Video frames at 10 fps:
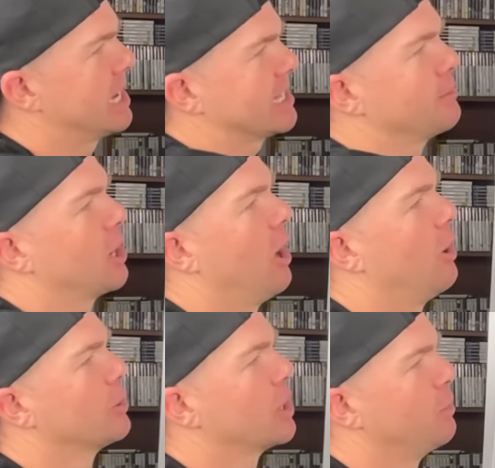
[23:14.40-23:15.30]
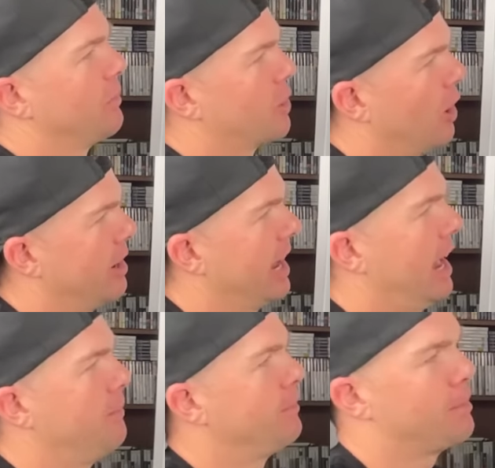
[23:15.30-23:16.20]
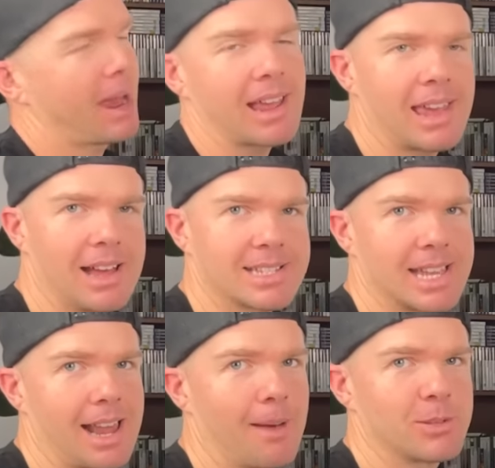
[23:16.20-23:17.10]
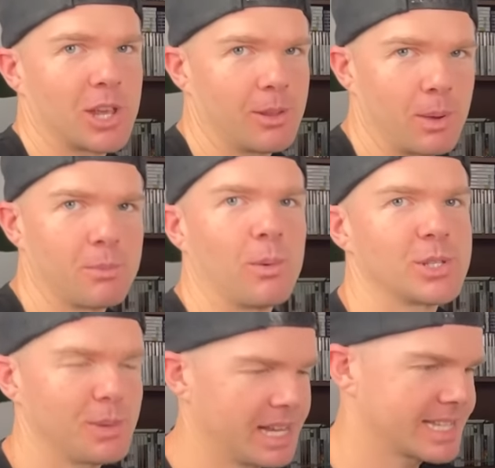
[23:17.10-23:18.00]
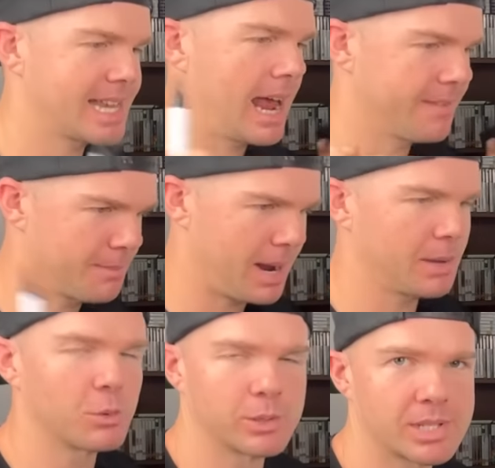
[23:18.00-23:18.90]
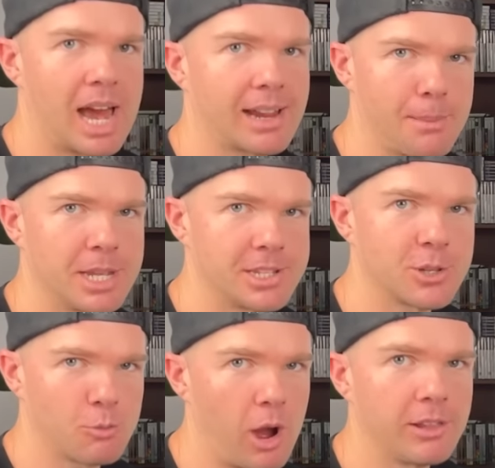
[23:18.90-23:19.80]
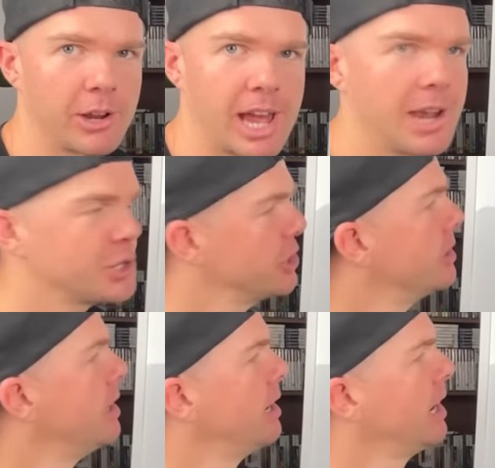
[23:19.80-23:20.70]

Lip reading: set some goals. We've got the bank account set up so that once we get started, the money will start coming into the right location.